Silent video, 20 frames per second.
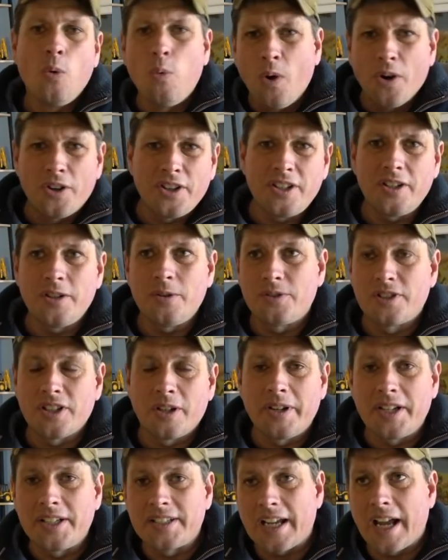what are you
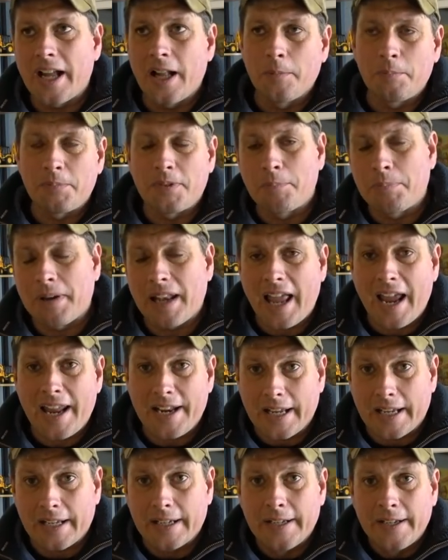doing to help the
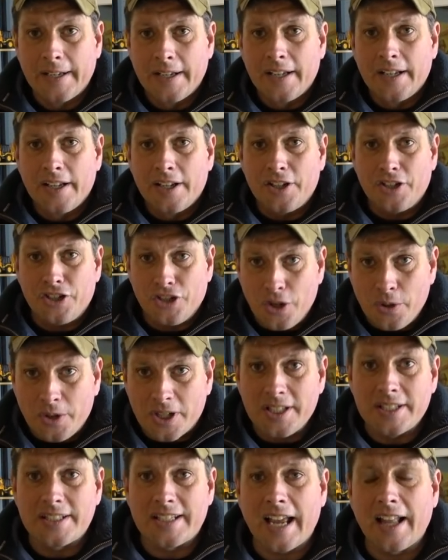planet, you
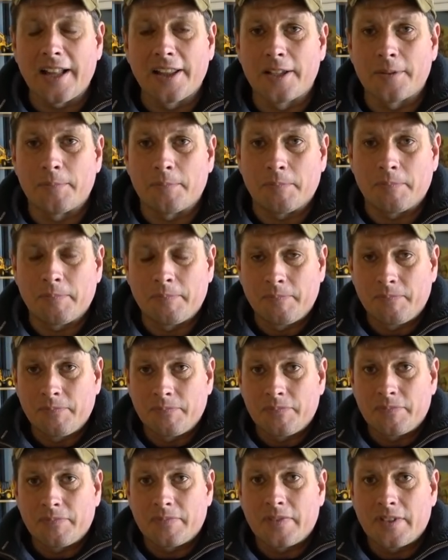can tell them,
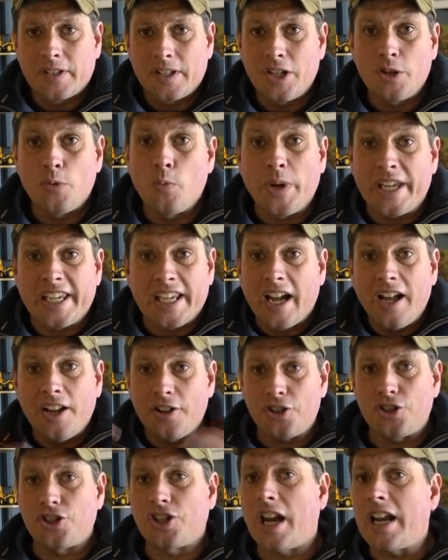we
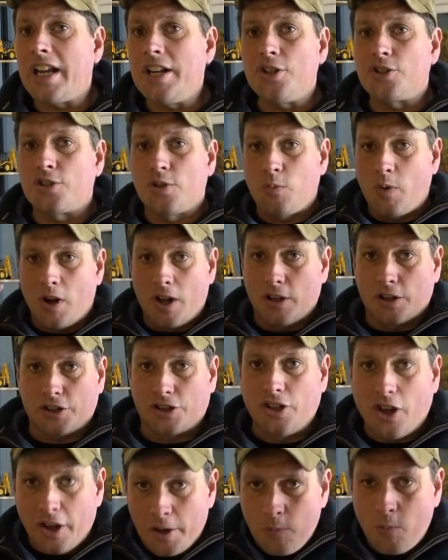can't change the
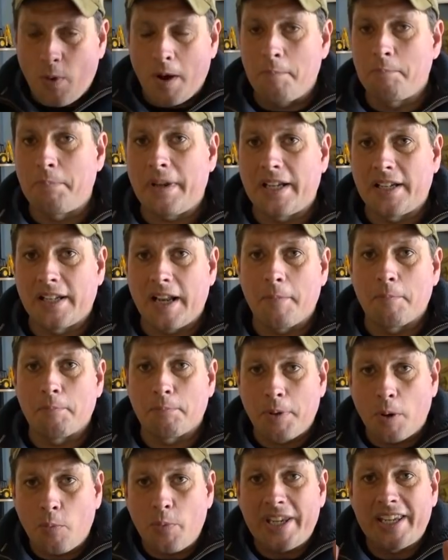world, not in one big
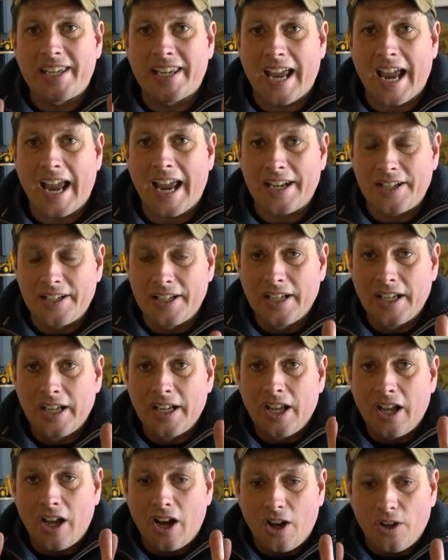lump, but we can
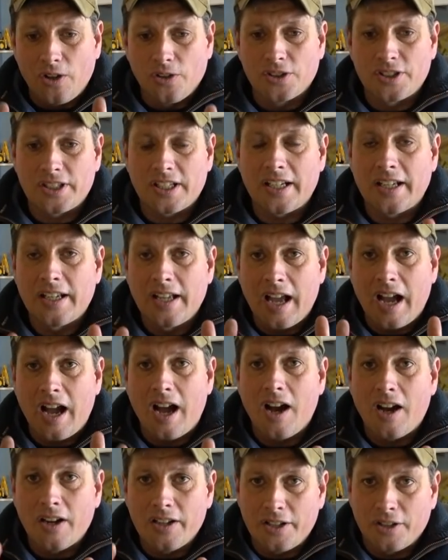alter
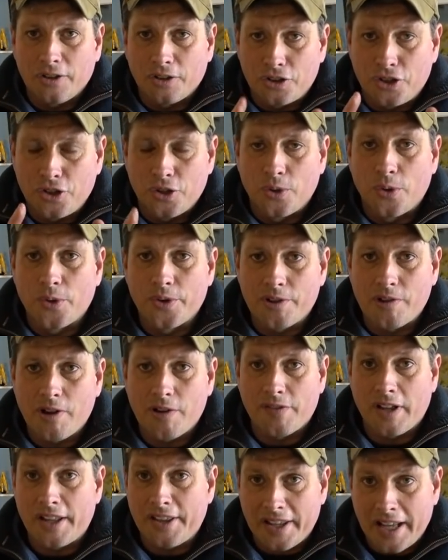our little corner
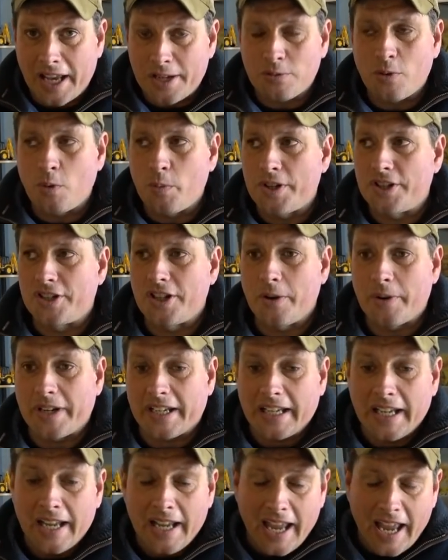of it. And that's what we're
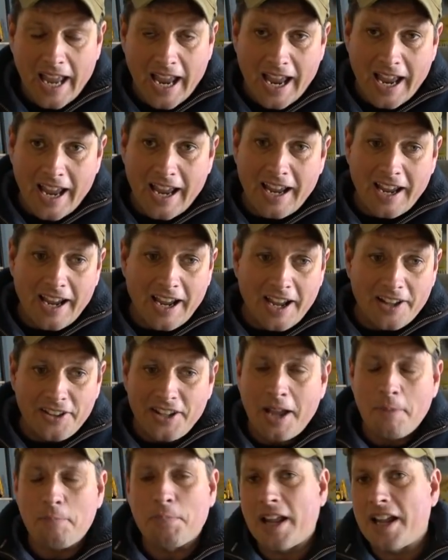doing. And
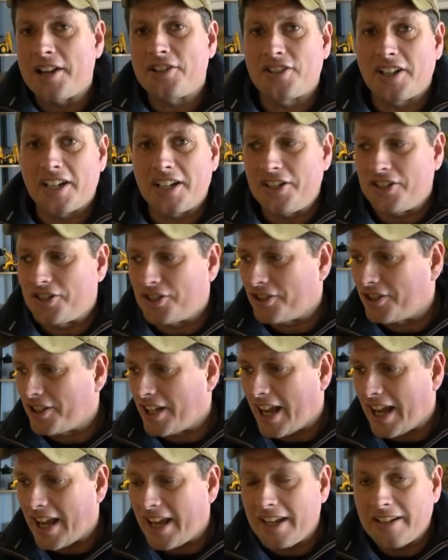that plantation
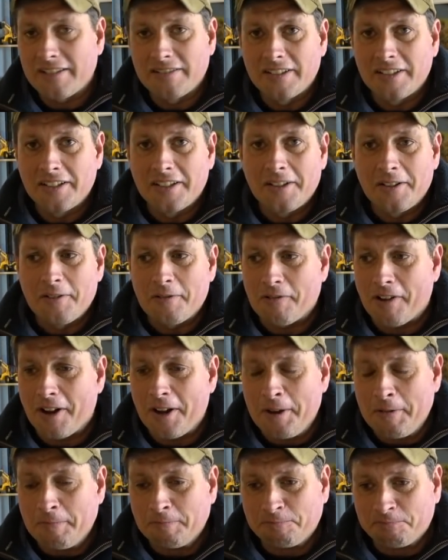there,
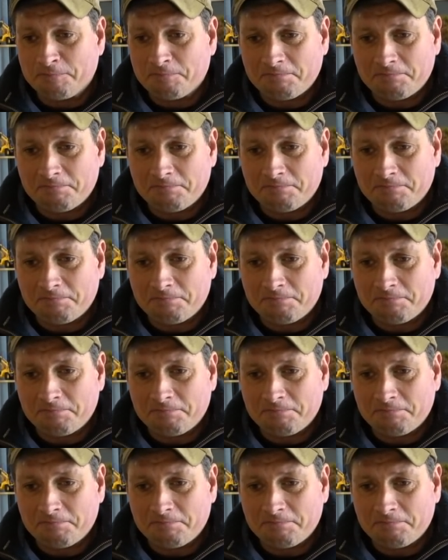right,